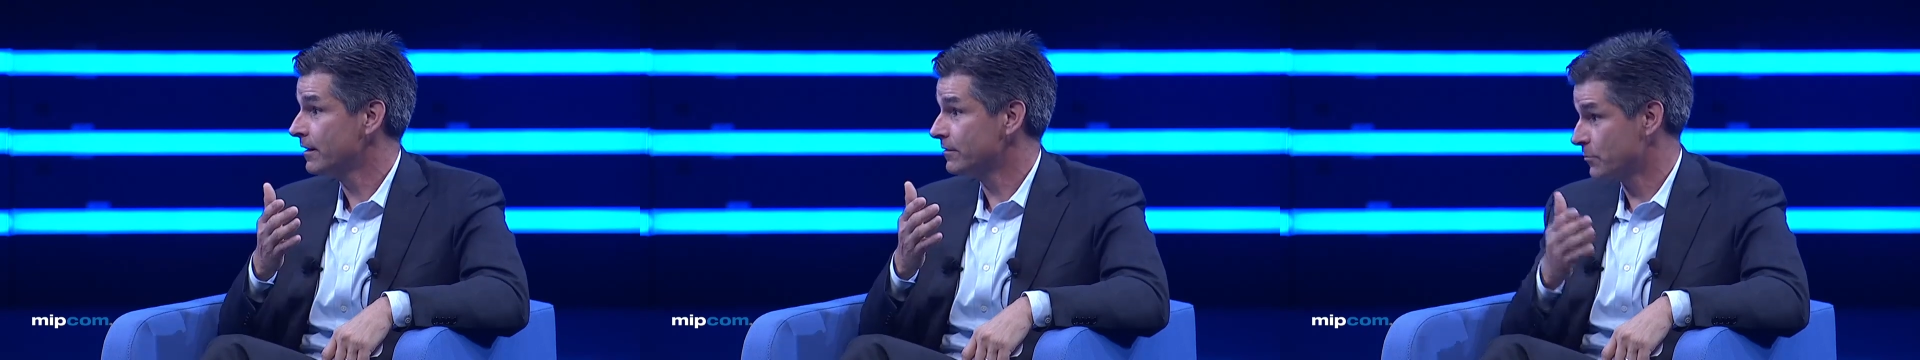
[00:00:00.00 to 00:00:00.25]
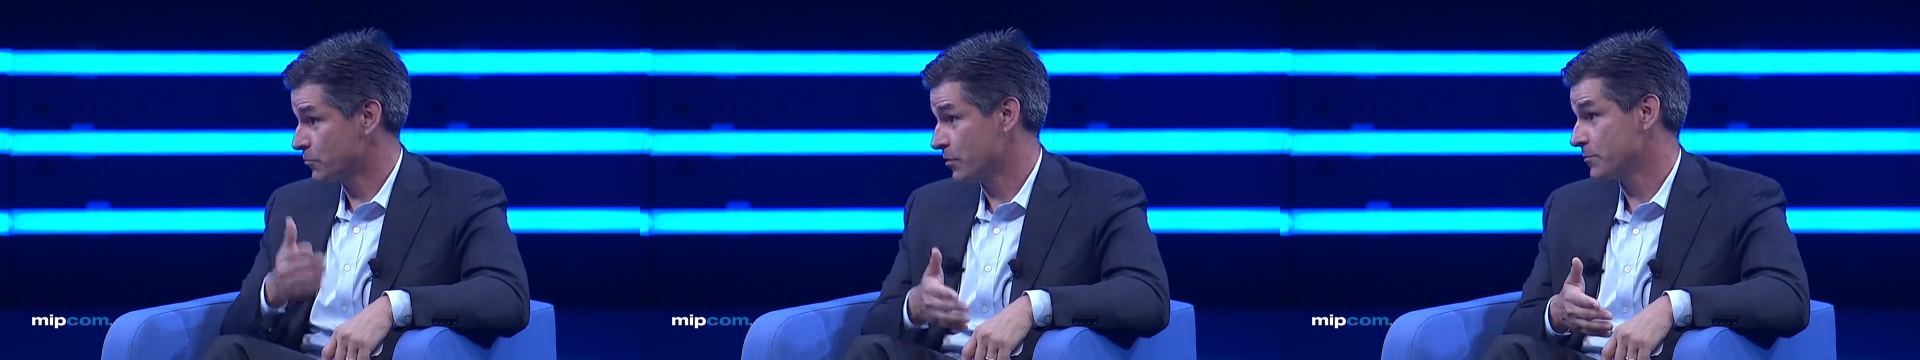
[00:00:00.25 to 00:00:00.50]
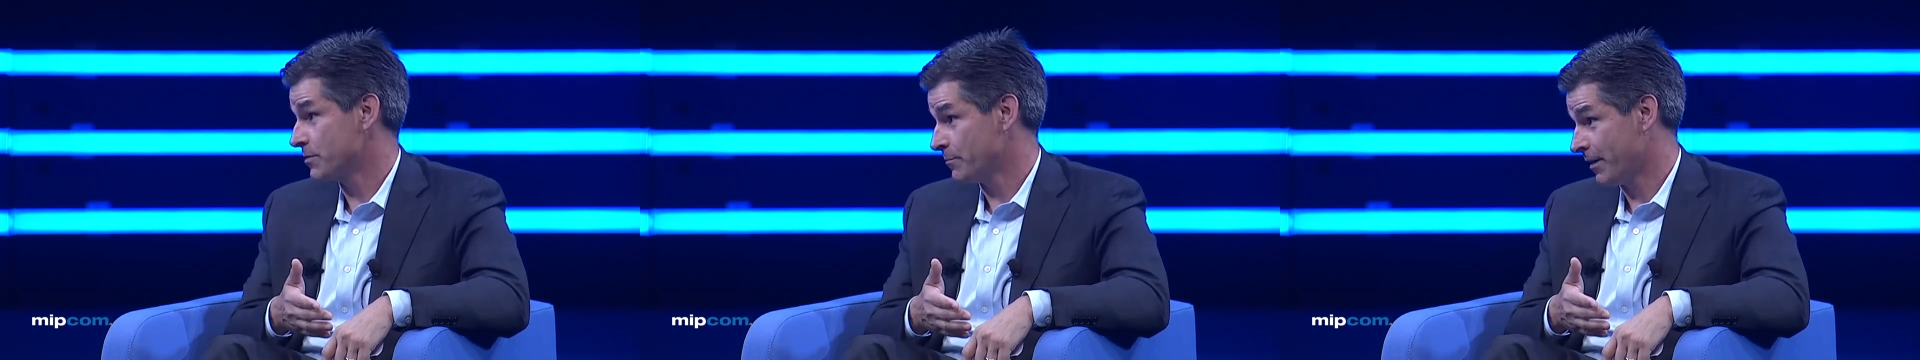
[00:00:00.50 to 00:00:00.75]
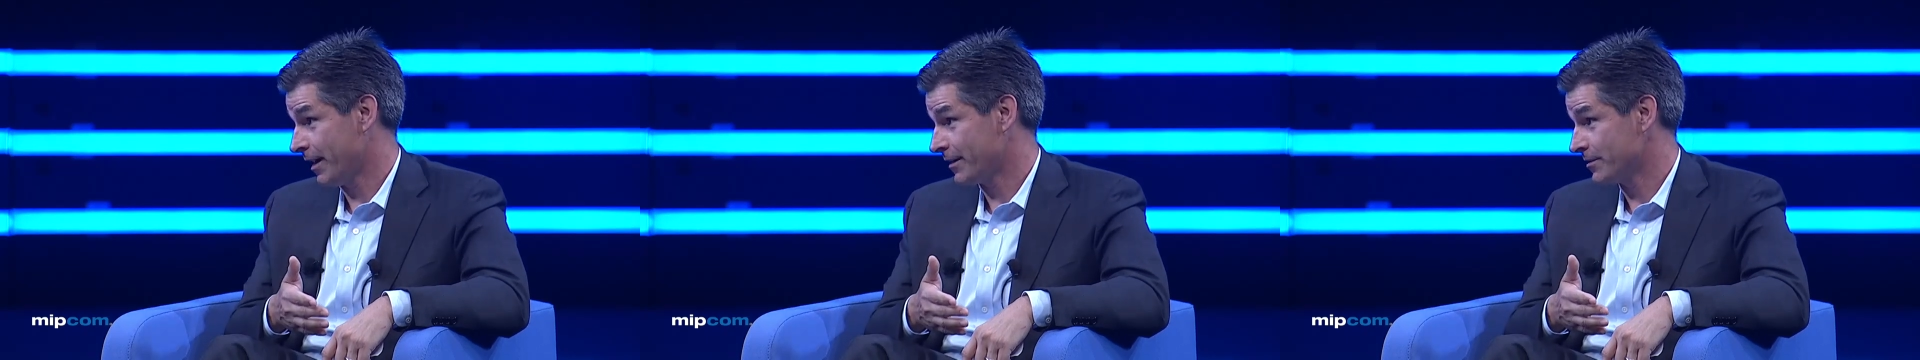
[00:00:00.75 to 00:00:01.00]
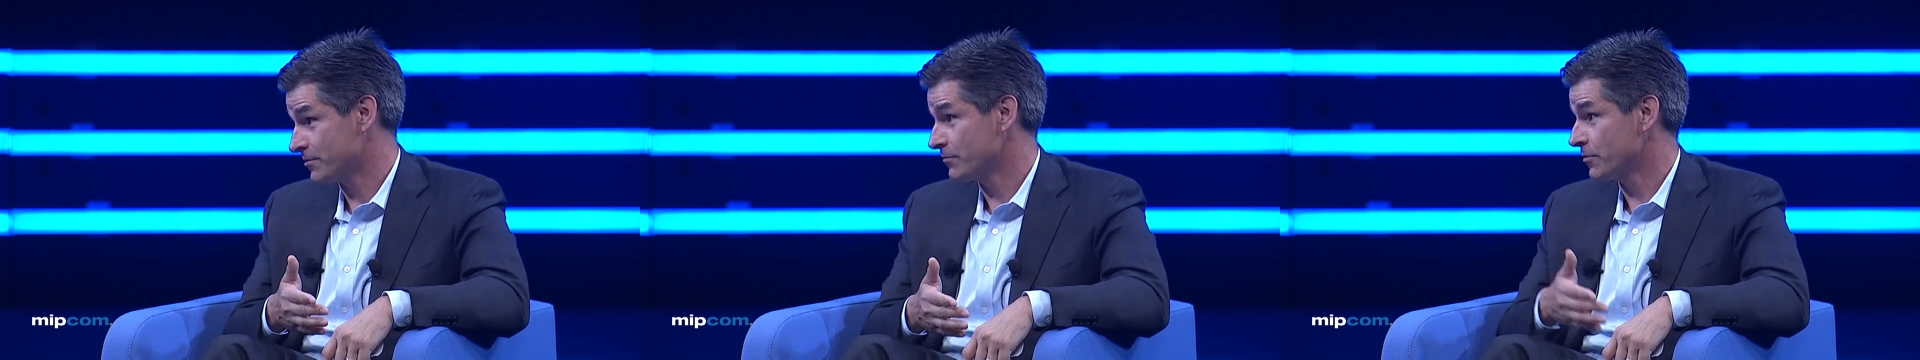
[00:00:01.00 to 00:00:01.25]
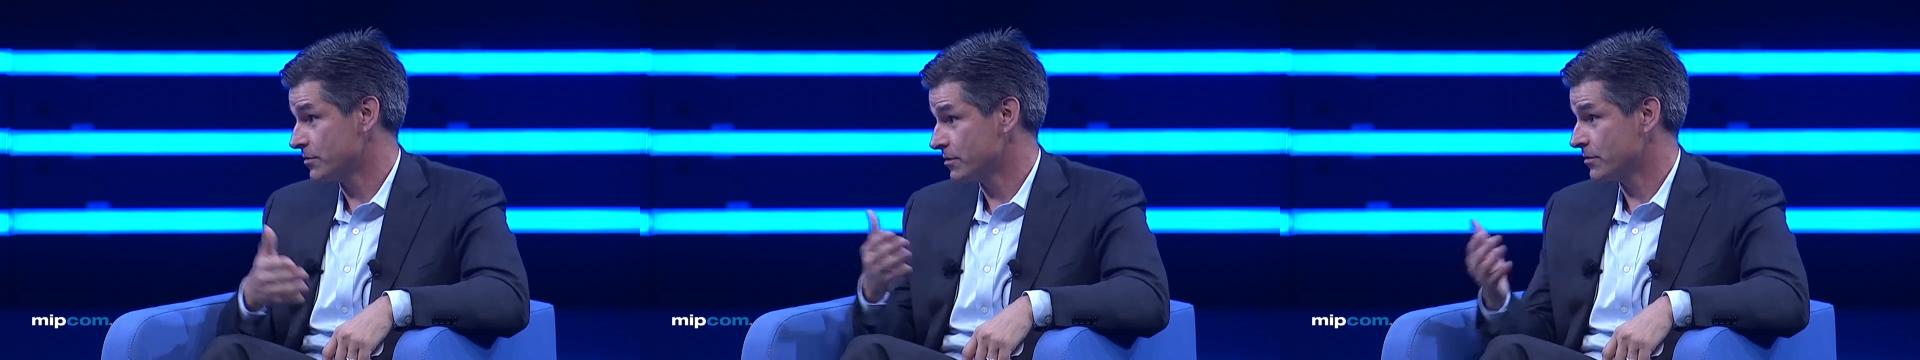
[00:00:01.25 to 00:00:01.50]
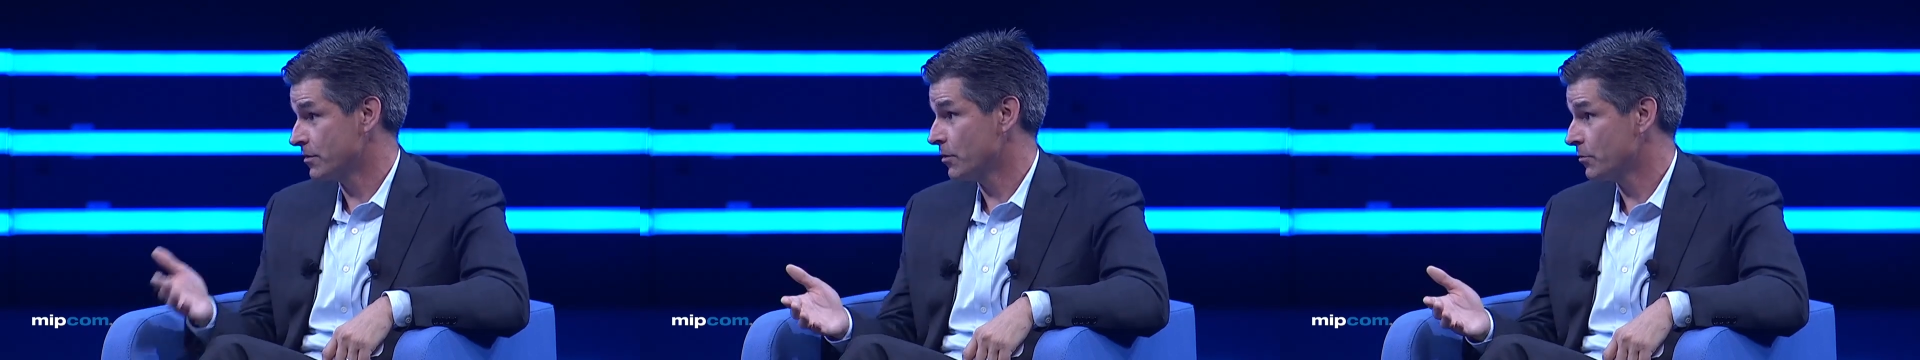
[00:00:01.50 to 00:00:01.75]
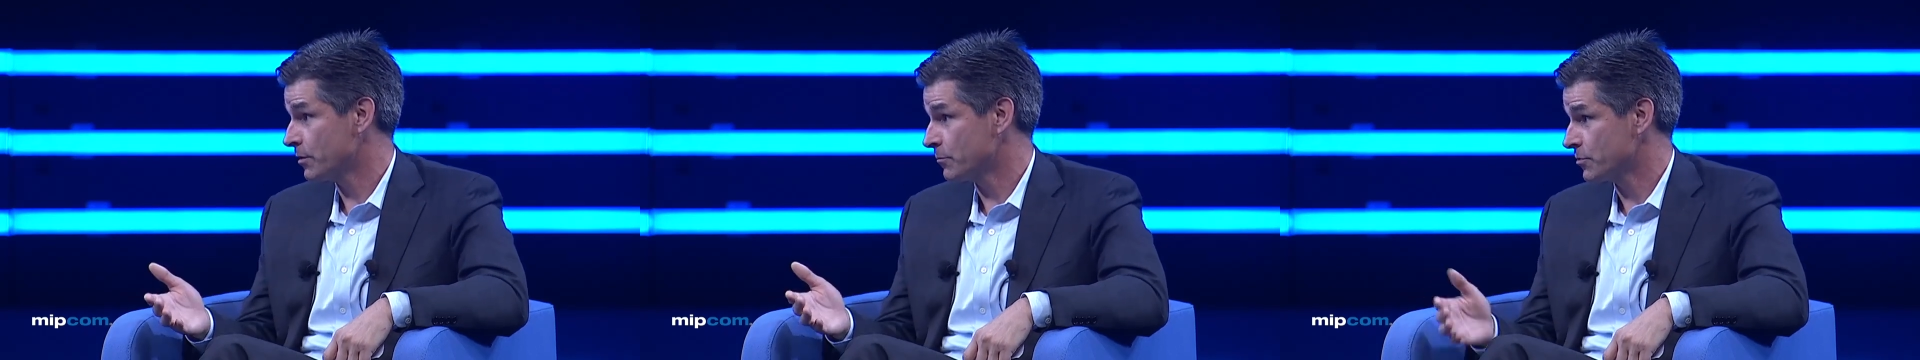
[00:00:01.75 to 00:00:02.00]
subscription package versus the
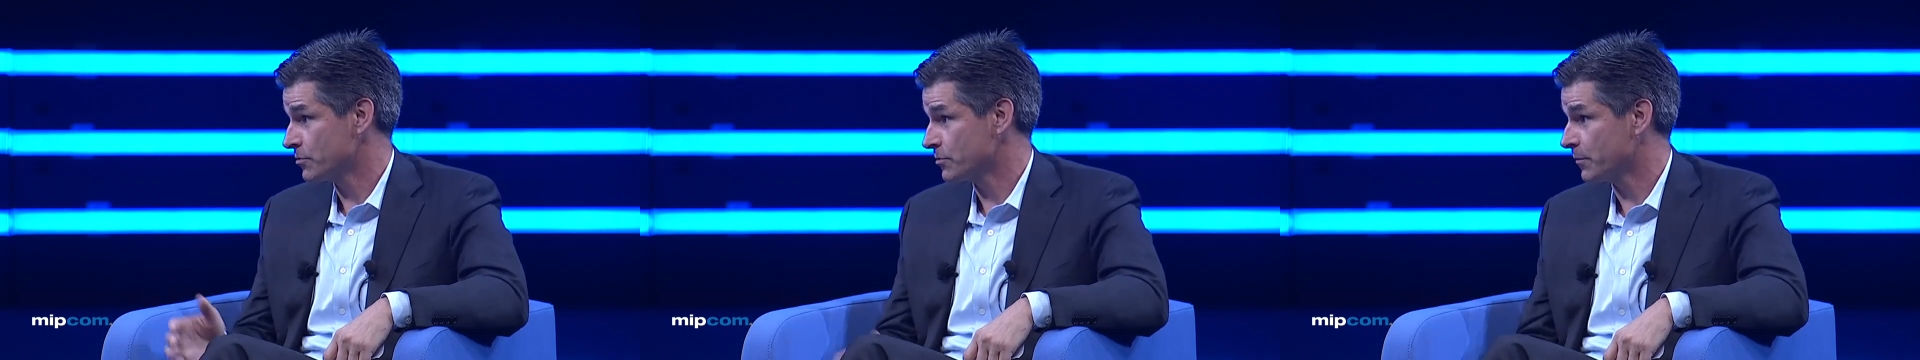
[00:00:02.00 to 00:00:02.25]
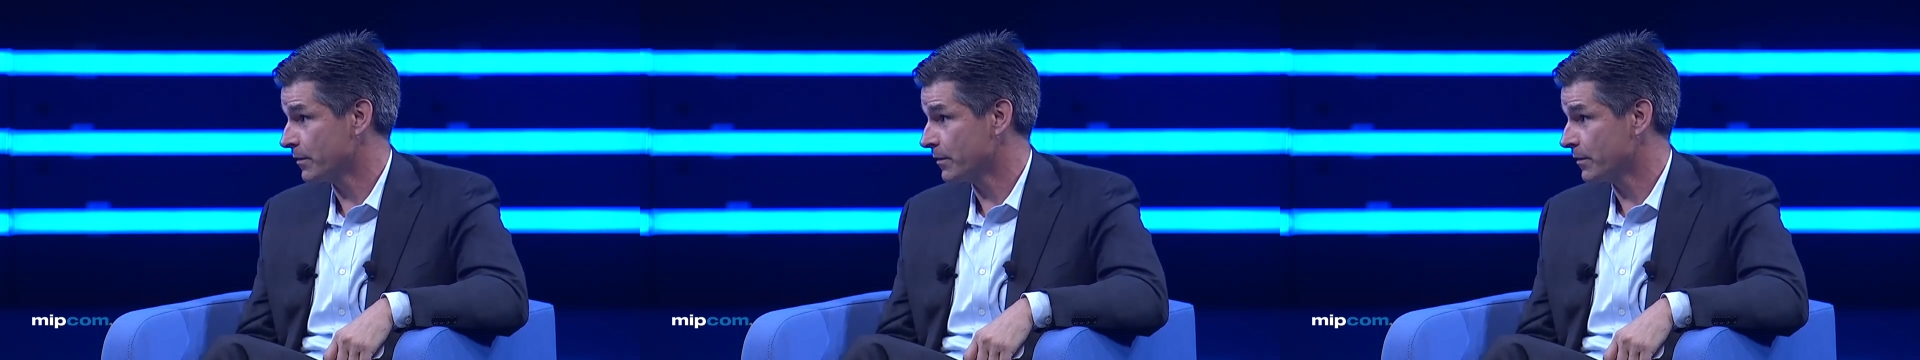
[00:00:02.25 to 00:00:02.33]
no commercials